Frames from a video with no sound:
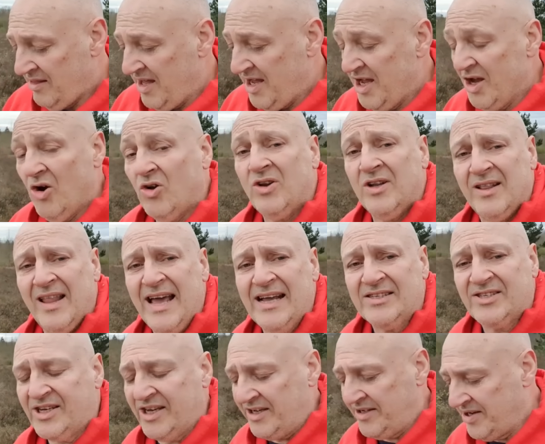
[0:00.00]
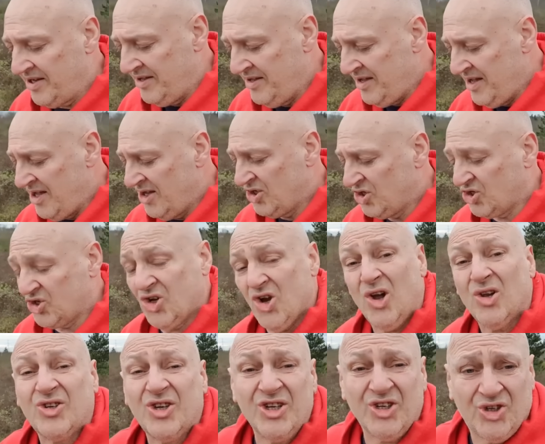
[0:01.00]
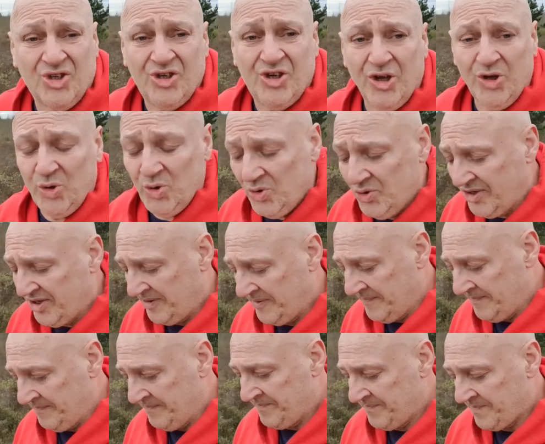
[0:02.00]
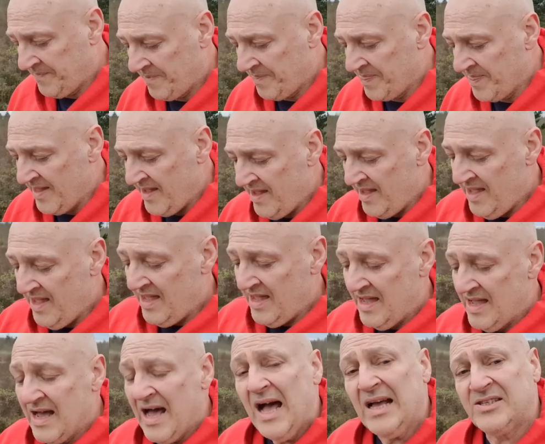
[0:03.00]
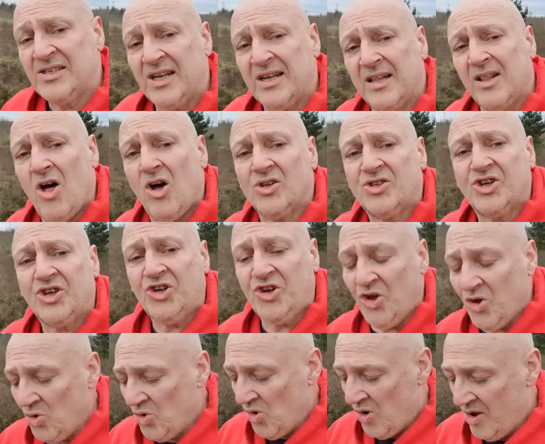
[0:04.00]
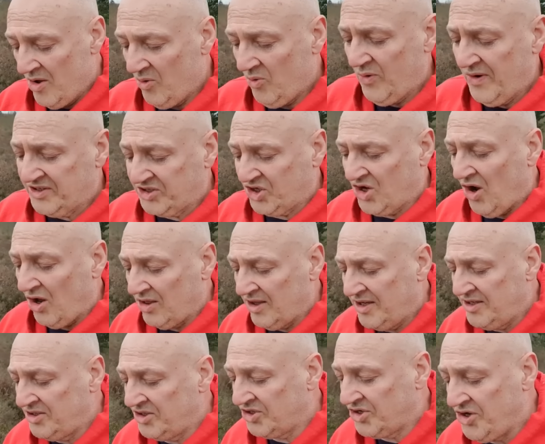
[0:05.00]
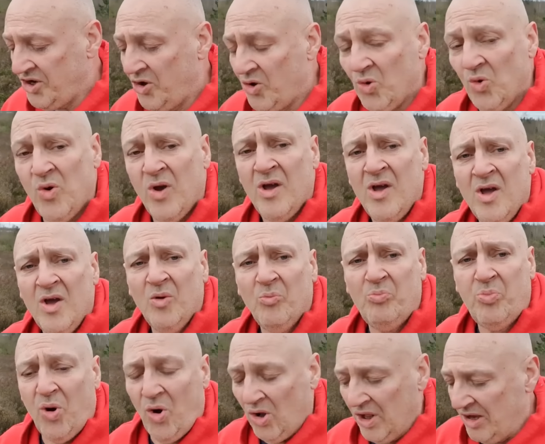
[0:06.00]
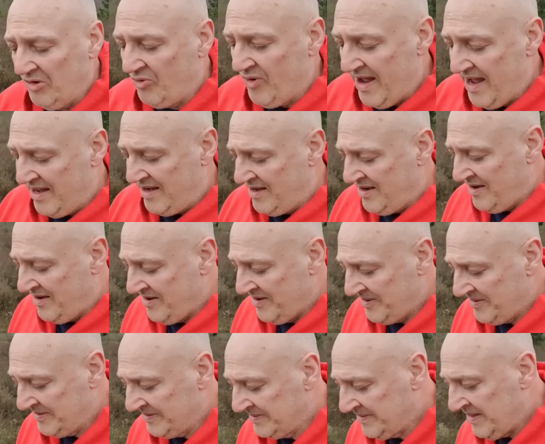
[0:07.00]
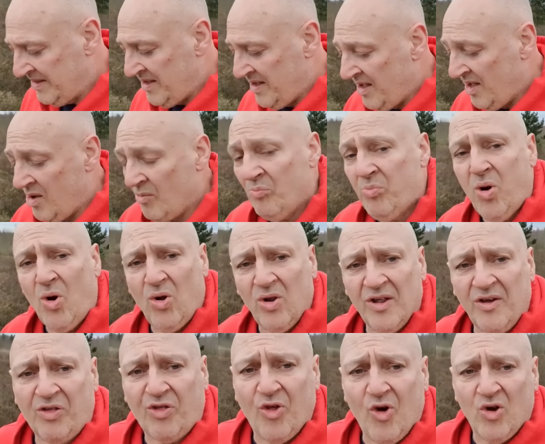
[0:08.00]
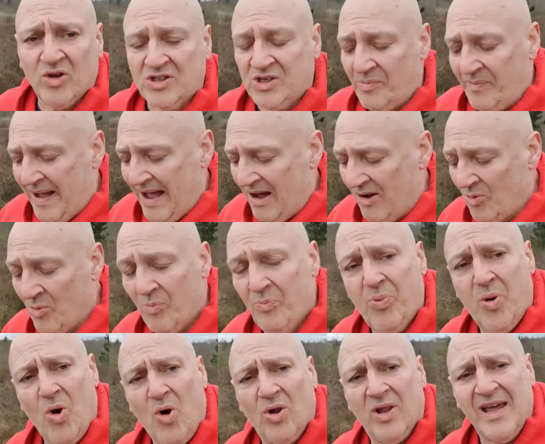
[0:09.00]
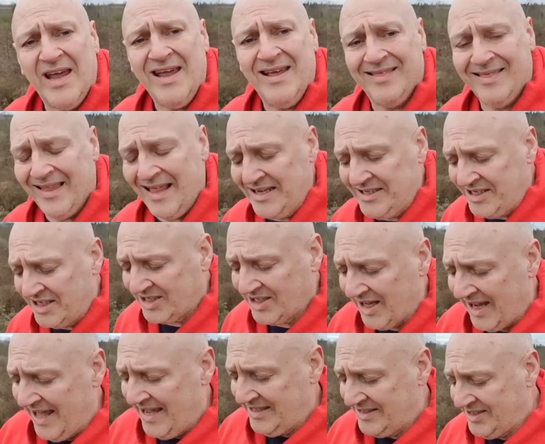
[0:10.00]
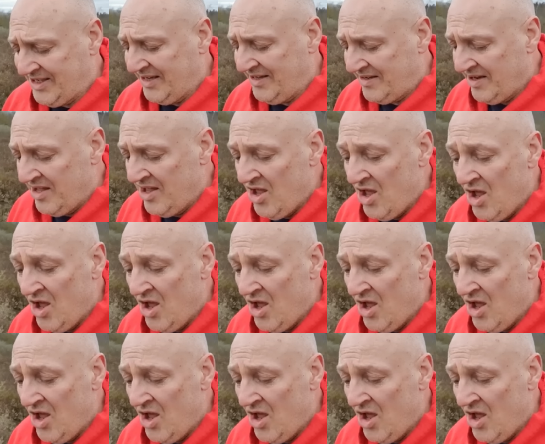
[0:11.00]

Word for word: the unelected Scottish dude, has a lot to do with Scotland's new poorly written, poorly thought about, poorly legislated